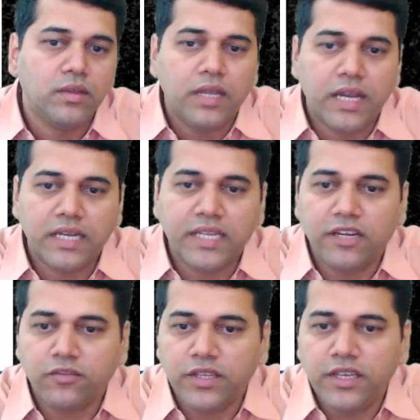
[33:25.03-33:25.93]
At the end
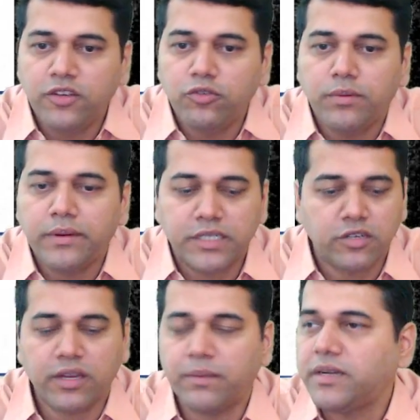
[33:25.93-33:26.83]
of the year you must have
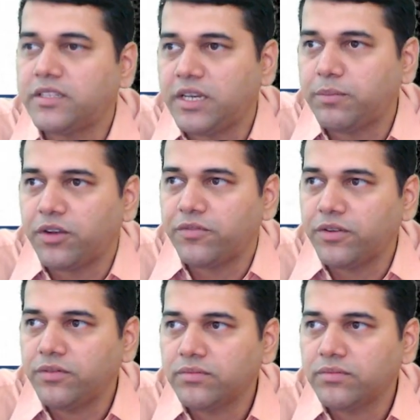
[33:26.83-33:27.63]
kept at 3.5.